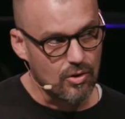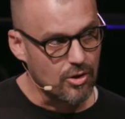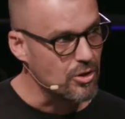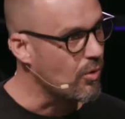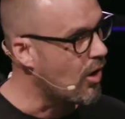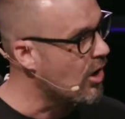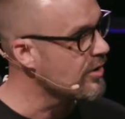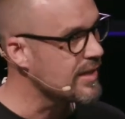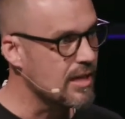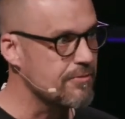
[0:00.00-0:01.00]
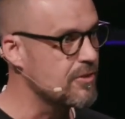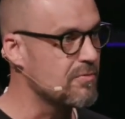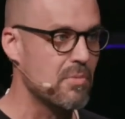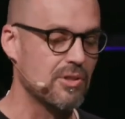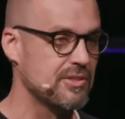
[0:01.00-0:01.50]
Or you are the gift
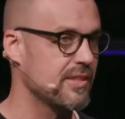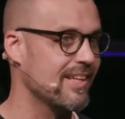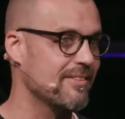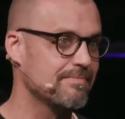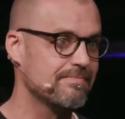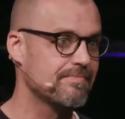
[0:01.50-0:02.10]
of mercy.